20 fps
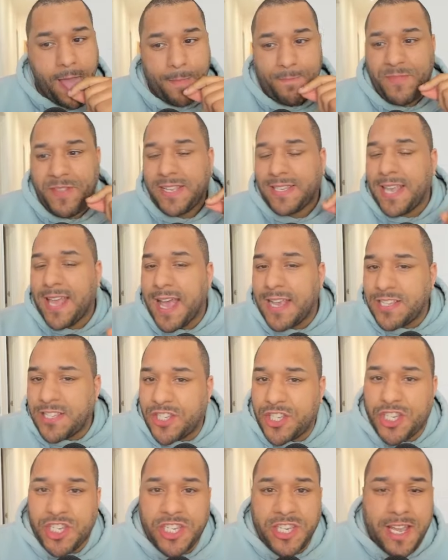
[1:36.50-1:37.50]
This has
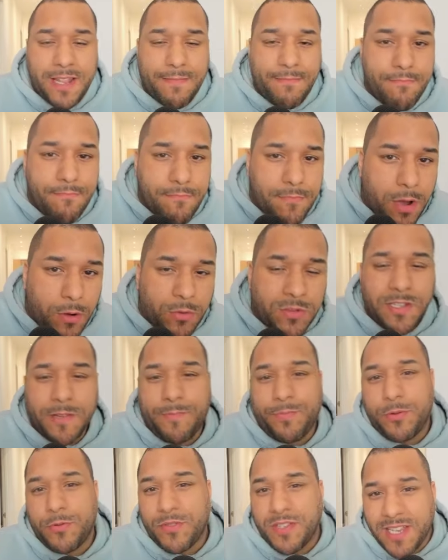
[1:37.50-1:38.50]
to shed
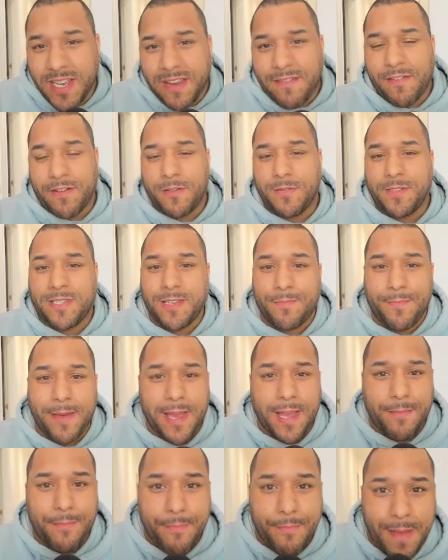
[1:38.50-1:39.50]
multiple zeros to
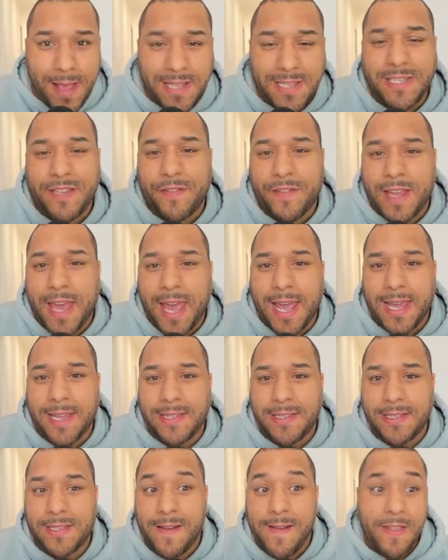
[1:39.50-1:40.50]
make massive
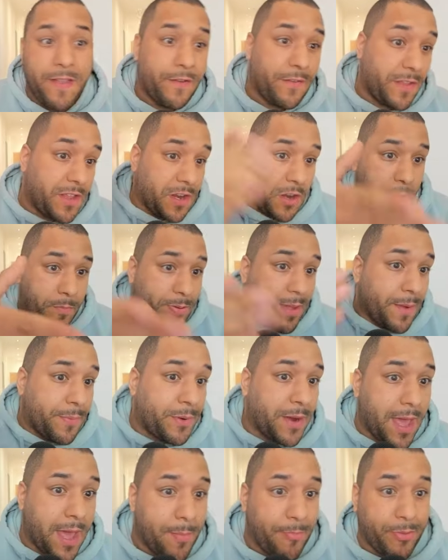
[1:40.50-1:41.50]
gains. You know,
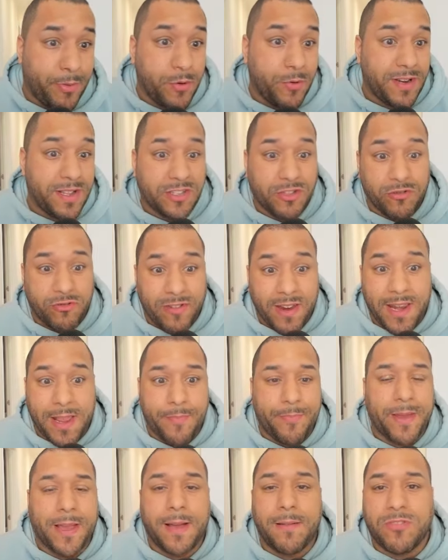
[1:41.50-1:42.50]
people that have bought this already,
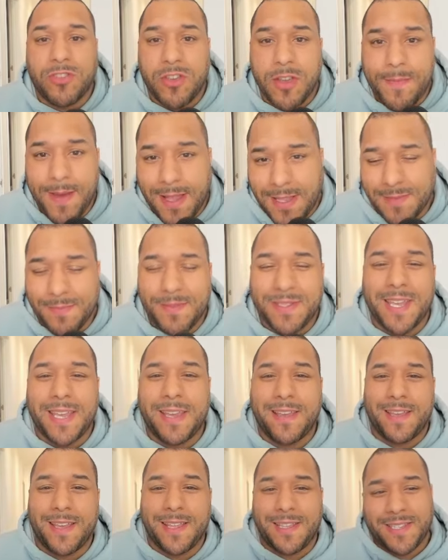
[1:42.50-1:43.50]
big up to you, you made some uh,
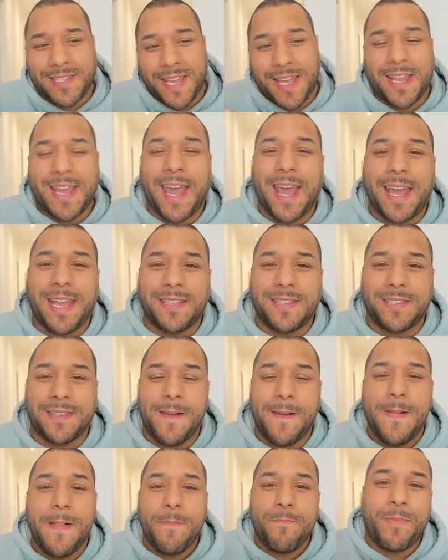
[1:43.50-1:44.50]
insane gains.
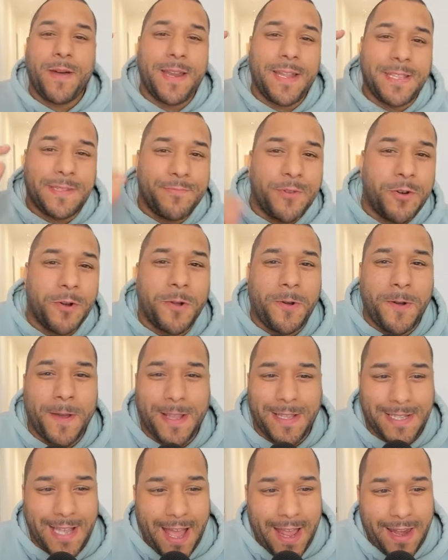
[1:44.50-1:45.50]
But there's more
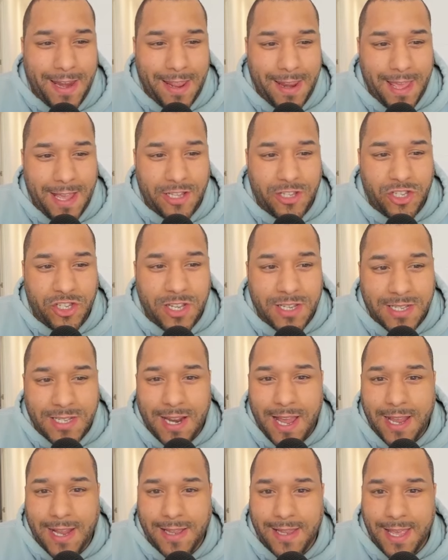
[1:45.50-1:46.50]
coins out there that are just
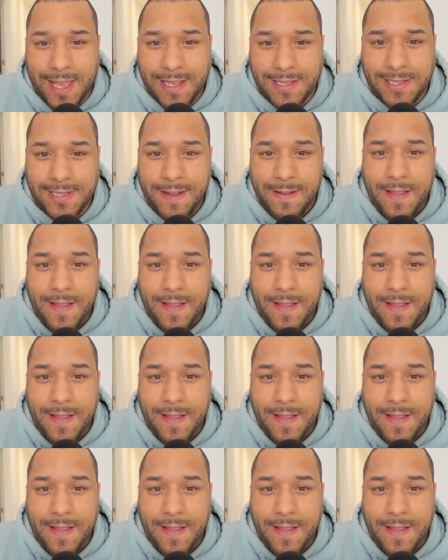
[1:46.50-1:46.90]
like this